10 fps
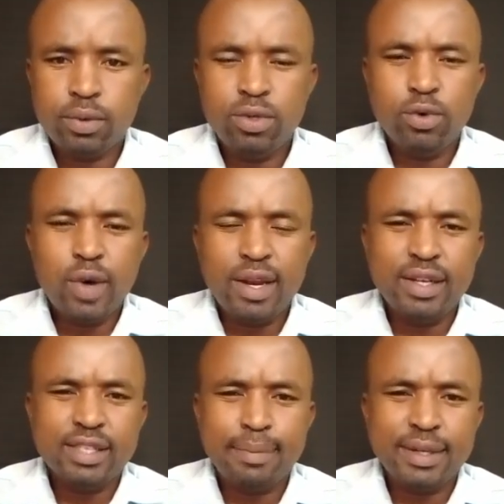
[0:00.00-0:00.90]
do an
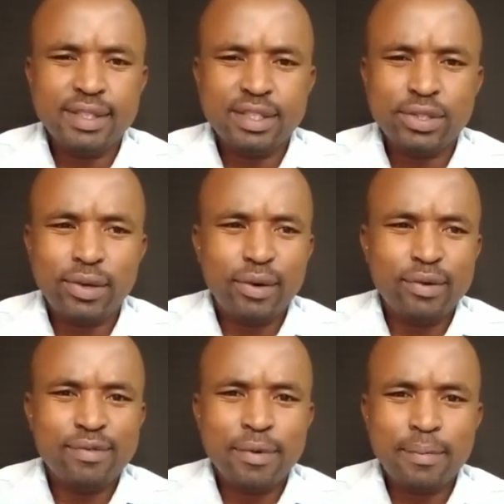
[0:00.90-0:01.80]
interpretation
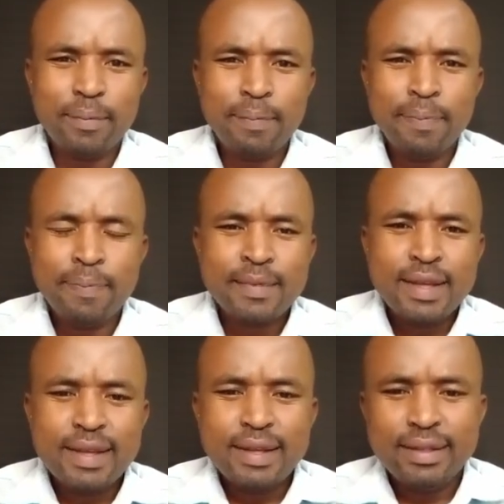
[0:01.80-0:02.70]
of
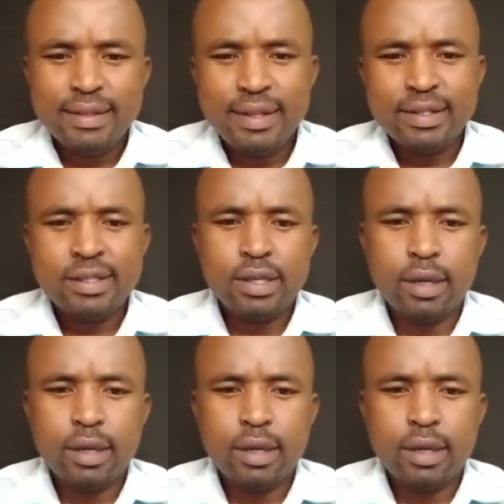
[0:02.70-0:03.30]
these